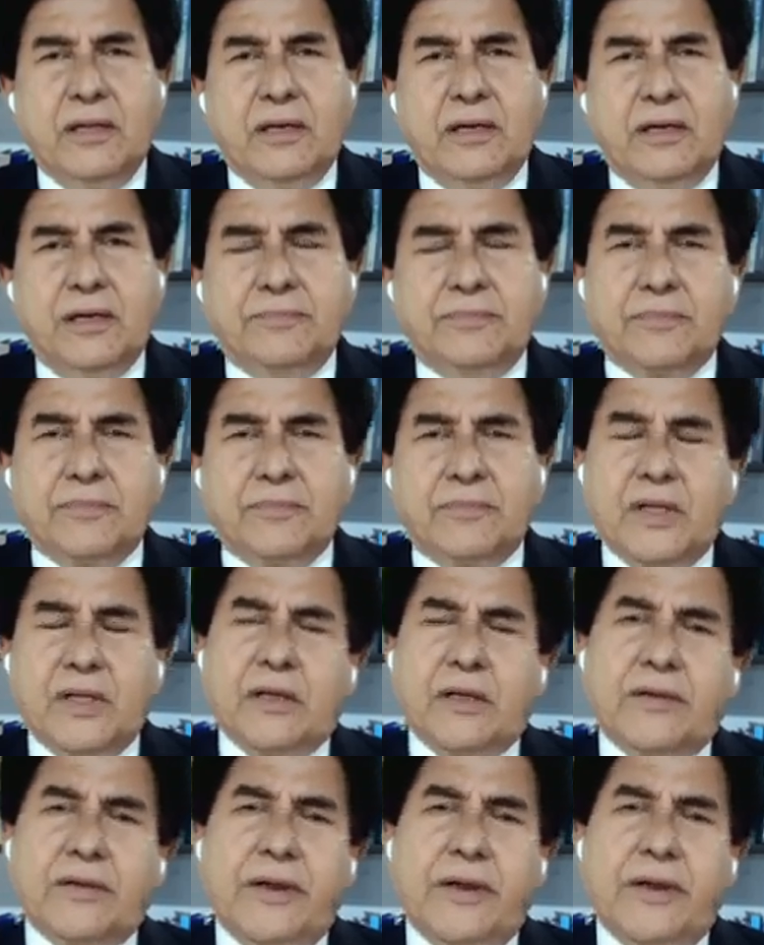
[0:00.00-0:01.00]

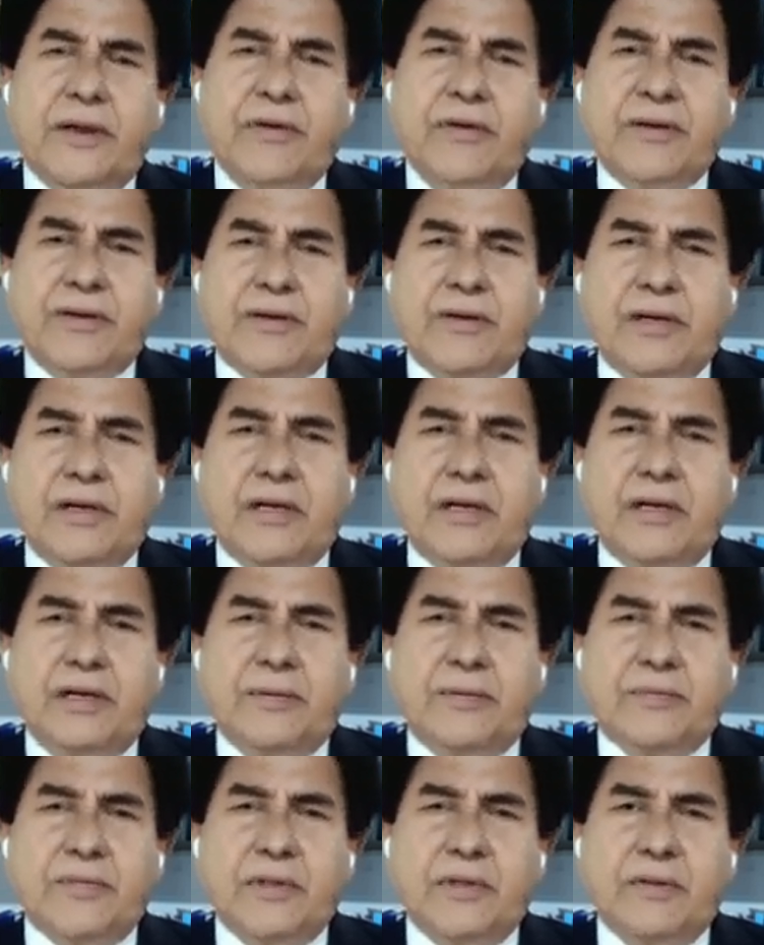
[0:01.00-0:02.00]
event
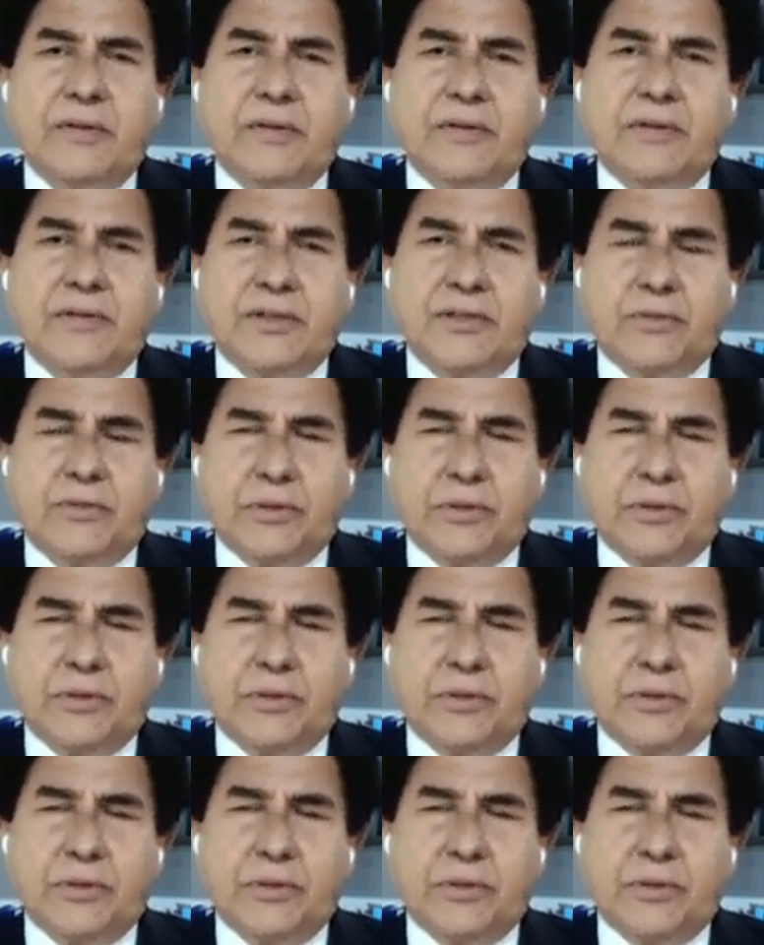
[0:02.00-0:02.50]
which is